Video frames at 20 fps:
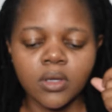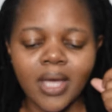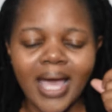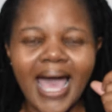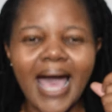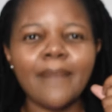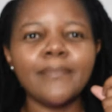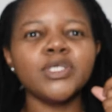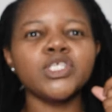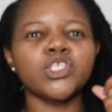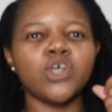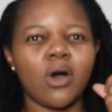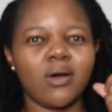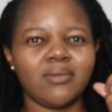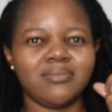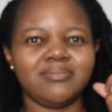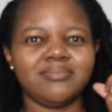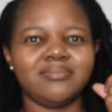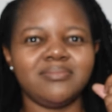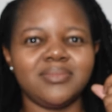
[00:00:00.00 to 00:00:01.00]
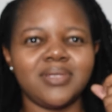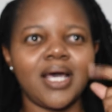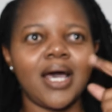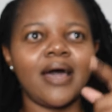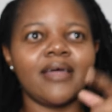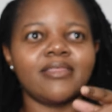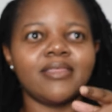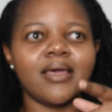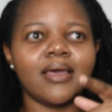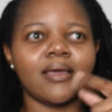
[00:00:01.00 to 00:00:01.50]
Amazon, I
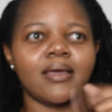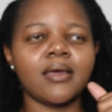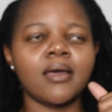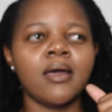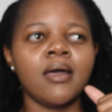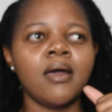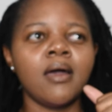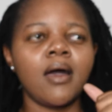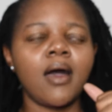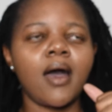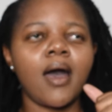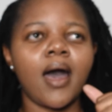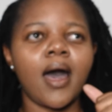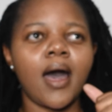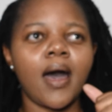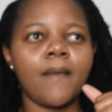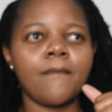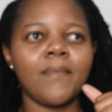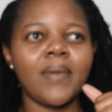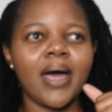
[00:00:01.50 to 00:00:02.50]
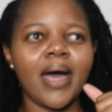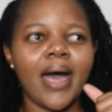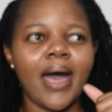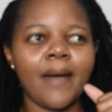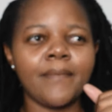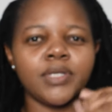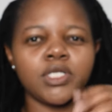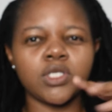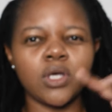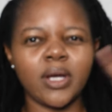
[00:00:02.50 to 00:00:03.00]
think.
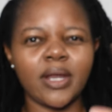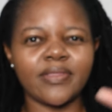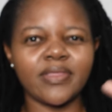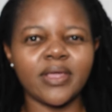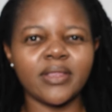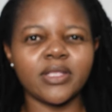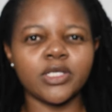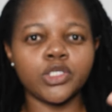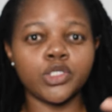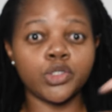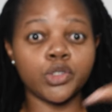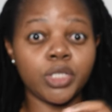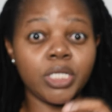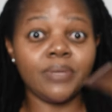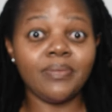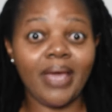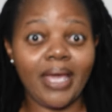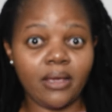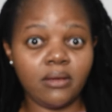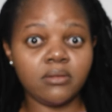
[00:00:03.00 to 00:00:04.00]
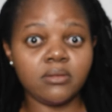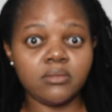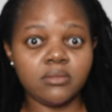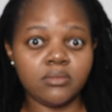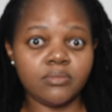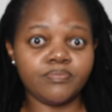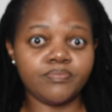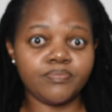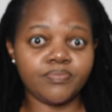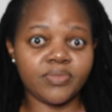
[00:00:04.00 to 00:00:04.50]
Amazon, I think the streaming
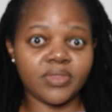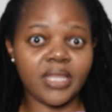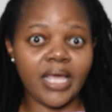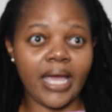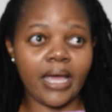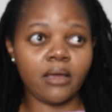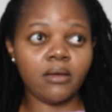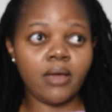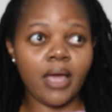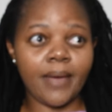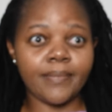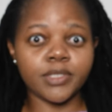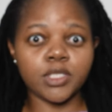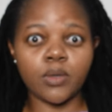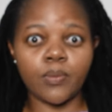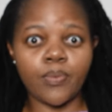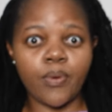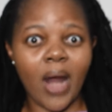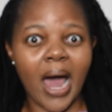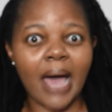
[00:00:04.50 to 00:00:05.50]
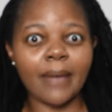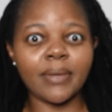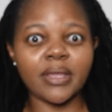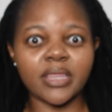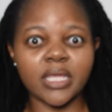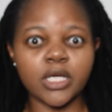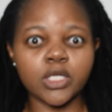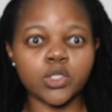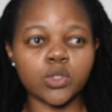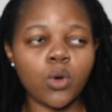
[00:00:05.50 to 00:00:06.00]
thing, Amazon Prime, I
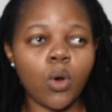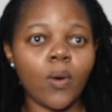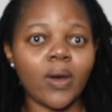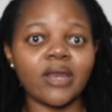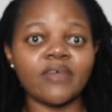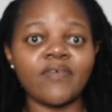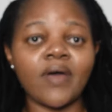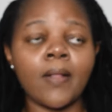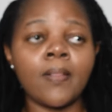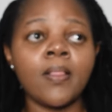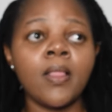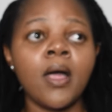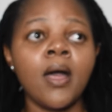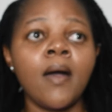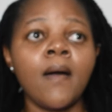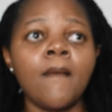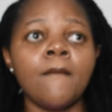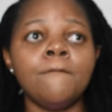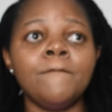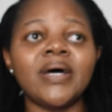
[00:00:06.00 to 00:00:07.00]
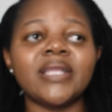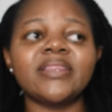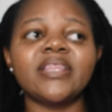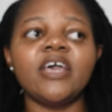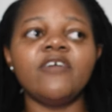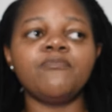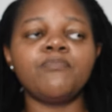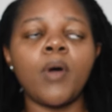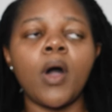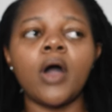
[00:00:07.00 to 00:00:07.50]
think it's called, whatever. But
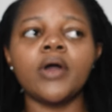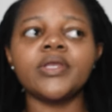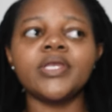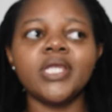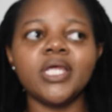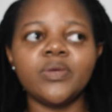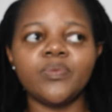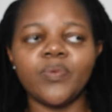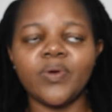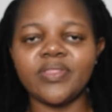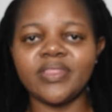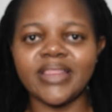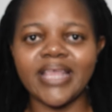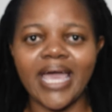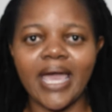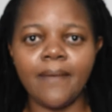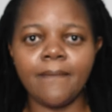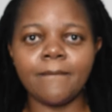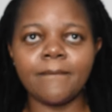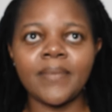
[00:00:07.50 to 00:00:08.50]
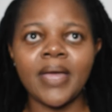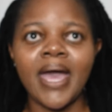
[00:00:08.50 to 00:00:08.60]
they've partnered with them.